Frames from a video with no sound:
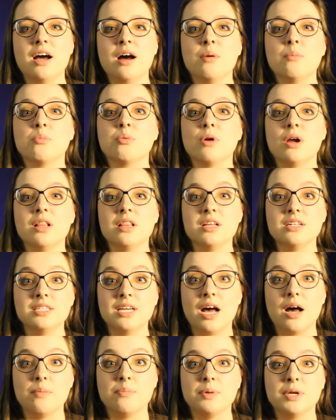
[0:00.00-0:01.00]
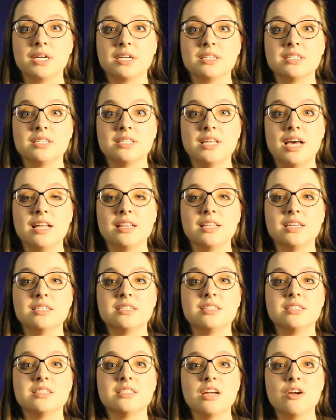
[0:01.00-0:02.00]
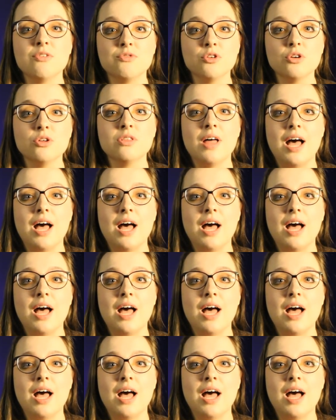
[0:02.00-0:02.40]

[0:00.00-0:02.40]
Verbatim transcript: umbrella topics that list several